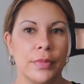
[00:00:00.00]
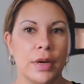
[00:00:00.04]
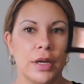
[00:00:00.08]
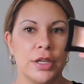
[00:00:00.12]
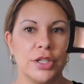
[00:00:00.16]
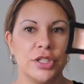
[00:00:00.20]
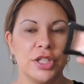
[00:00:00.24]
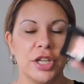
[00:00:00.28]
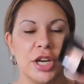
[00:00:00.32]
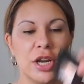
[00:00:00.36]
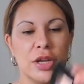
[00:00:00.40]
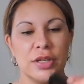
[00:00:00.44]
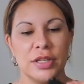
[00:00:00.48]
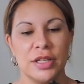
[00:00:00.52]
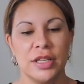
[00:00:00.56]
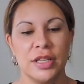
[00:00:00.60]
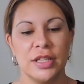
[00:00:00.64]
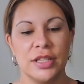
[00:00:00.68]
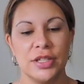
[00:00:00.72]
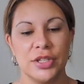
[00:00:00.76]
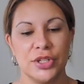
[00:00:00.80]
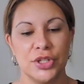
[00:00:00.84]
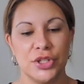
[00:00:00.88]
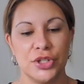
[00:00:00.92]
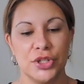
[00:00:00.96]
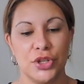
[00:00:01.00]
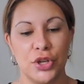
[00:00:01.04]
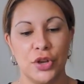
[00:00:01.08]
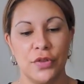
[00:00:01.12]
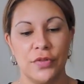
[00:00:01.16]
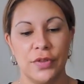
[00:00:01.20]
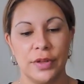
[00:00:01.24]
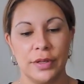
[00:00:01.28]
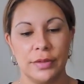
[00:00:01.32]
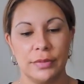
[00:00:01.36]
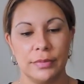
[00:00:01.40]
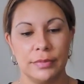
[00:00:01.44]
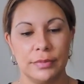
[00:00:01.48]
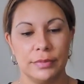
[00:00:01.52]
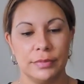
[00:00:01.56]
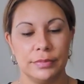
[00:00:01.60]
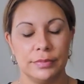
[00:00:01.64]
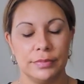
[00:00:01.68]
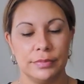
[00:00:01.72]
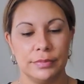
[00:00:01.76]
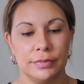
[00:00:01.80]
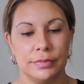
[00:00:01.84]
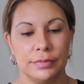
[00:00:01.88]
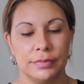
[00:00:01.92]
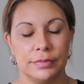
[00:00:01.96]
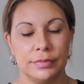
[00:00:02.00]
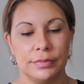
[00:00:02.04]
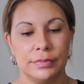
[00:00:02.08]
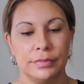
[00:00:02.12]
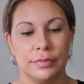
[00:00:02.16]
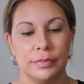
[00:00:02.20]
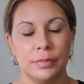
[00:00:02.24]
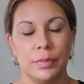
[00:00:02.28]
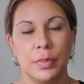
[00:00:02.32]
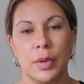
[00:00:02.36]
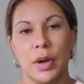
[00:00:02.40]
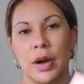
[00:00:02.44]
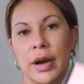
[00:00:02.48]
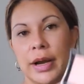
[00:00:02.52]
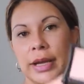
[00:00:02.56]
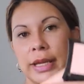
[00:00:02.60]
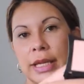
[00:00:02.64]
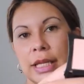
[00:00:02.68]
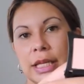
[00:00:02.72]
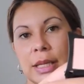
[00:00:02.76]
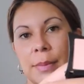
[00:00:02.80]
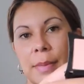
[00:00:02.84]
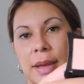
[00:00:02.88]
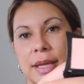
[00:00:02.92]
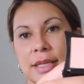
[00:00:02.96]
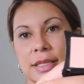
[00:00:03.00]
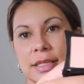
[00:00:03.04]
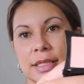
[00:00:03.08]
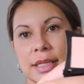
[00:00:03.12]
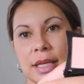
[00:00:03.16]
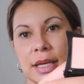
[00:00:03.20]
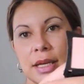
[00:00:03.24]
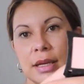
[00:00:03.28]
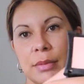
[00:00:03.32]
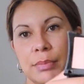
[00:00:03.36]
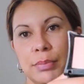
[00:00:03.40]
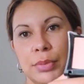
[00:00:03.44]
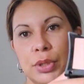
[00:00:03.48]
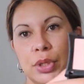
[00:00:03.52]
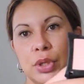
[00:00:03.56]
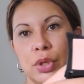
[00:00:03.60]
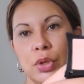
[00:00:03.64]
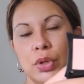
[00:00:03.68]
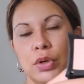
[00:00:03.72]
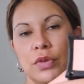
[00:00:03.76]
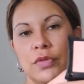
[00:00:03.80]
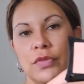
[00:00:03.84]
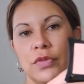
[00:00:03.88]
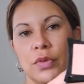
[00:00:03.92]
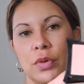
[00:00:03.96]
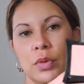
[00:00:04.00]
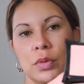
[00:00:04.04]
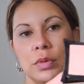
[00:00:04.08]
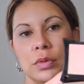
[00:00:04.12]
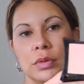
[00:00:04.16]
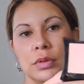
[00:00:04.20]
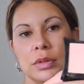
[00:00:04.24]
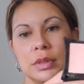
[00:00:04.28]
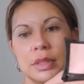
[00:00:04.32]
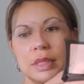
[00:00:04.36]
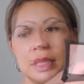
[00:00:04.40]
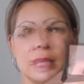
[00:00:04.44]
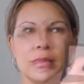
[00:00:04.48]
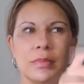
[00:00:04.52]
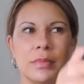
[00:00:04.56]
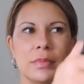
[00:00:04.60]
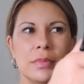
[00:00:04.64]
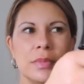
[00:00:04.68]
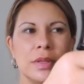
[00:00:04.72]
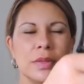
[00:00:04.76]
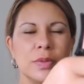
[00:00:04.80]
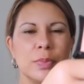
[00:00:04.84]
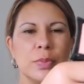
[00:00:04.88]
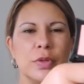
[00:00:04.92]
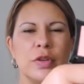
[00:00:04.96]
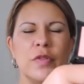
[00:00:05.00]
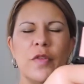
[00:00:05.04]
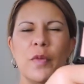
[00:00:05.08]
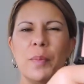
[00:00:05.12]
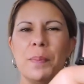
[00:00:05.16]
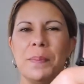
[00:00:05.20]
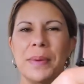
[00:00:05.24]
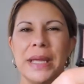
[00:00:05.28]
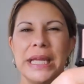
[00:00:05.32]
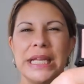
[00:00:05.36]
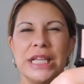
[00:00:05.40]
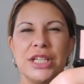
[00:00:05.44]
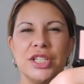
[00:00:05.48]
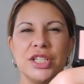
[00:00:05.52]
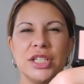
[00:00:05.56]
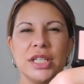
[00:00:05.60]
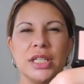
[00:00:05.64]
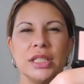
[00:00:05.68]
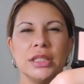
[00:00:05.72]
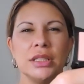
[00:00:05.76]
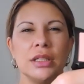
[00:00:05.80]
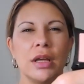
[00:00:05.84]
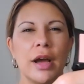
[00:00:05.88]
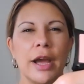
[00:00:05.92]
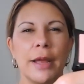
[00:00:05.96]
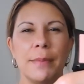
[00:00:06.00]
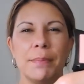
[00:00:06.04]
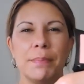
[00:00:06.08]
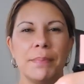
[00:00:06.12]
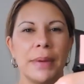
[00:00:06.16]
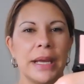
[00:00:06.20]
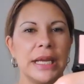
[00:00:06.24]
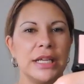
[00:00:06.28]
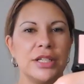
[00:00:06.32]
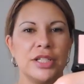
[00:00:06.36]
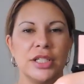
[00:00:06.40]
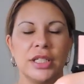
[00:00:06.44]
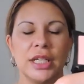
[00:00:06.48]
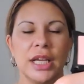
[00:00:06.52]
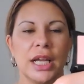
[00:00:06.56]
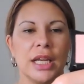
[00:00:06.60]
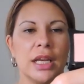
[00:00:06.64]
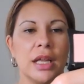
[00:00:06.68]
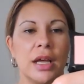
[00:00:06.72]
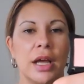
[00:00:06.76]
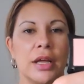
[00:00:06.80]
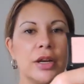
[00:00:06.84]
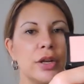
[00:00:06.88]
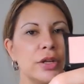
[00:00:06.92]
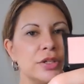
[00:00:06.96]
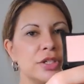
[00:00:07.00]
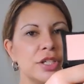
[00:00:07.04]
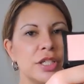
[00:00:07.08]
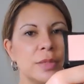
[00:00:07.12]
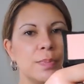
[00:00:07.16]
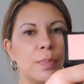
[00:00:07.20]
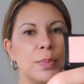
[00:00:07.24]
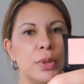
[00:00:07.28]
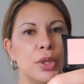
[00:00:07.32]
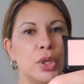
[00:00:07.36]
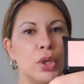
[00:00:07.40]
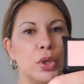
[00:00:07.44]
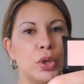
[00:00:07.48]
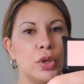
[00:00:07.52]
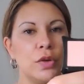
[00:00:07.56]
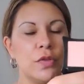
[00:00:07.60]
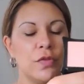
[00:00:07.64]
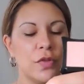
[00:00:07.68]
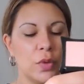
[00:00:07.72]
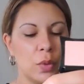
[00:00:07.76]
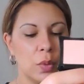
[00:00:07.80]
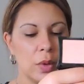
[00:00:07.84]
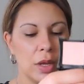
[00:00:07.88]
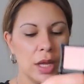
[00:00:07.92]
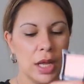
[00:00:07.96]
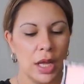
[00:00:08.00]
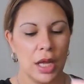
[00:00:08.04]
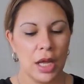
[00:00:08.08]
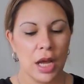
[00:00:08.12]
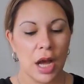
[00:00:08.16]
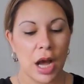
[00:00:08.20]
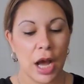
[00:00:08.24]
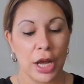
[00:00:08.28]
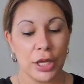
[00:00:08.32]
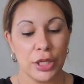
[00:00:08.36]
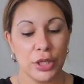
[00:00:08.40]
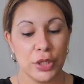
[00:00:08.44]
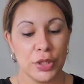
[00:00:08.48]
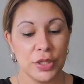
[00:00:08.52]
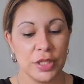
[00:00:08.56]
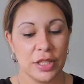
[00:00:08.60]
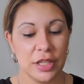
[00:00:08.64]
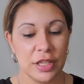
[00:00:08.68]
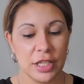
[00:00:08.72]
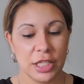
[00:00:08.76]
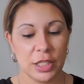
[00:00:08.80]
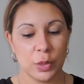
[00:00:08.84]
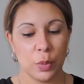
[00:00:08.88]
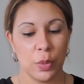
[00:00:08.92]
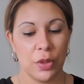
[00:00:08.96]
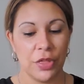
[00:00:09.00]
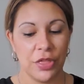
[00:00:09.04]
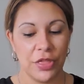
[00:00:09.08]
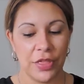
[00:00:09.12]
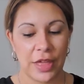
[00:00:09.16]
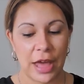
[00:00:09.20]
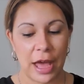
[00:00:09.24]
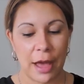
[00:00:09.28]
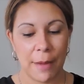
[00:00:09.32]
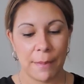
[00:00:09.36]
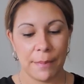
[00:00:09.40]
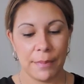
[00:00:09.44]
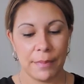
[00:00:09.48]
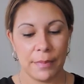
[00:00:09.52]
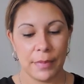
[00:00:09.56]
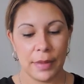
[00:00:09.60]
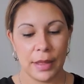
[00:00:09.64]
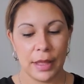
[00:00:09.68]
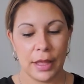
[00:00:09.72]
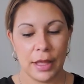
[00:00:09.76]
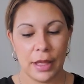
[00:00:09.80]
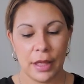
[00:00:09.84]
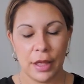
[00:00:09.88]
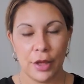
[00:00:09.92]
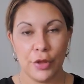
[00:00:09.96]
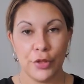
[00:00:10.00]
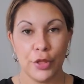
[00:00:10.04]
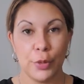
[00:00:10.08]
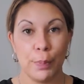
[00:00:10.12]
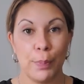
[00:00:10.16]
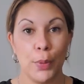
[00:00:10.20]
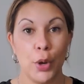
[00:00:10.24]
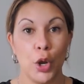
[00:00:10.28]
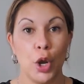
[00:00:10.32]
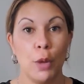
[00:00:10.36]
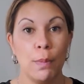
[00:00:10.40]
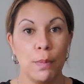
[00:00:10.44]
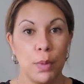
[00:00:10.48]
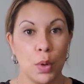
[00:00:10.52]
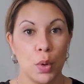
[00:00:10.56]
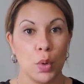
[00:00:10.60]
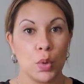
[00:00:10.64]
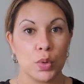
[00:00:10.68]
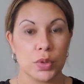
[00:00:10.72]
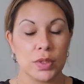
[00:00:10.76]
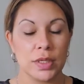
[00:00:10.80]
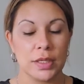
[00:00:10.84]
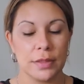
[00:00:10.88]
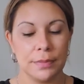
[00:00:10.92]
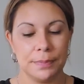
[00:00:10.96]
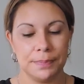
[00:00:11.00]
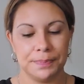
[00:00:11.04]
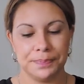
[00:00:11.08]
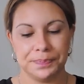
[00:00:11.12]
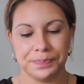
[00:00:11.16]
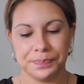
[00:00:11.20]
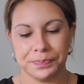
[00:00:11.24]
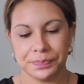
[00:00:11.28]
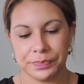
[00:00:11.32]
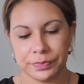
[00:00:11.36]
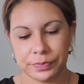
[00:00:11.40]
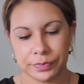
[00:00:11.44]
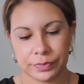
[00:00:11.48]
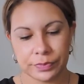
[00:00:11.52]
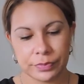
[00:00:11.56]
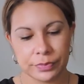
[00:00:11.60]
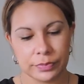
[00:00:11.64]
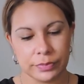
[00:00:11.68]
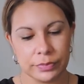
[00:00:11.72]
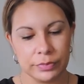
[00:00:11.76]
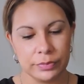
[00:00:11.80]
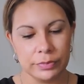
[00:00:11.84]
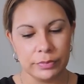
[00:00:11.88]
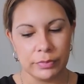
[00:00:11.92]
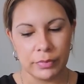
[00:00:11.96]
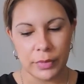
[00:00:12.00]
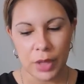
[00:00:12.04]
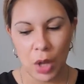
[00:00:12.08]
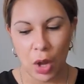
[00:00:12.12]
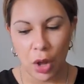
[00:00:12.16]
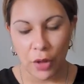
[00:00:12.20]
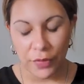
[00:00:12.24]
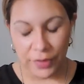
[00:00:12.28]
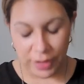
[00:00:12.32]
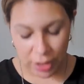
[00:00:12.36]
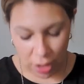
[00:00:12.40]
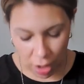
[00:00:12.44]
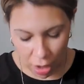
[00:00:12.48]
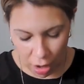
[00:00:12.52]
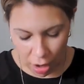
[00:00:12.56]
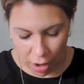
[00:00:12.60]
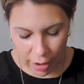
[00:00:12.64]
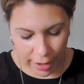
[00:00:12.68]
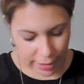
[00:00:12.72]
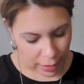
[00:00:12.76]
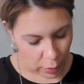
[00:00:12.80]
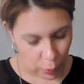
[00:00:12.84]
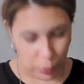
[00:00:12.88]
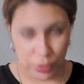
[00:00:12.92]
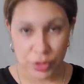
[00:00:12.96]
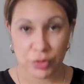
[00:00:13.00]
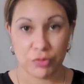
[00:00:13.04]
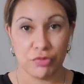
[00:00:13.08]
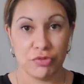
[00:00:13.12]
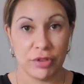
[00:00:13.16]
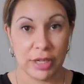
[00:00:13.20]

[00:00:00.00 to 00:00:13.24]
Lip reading: and this is Servant by Illamasqua. Beautiful. Bit of a peachy, light beige color. I don't, just beautiful. I used this with the purples on the eye. It was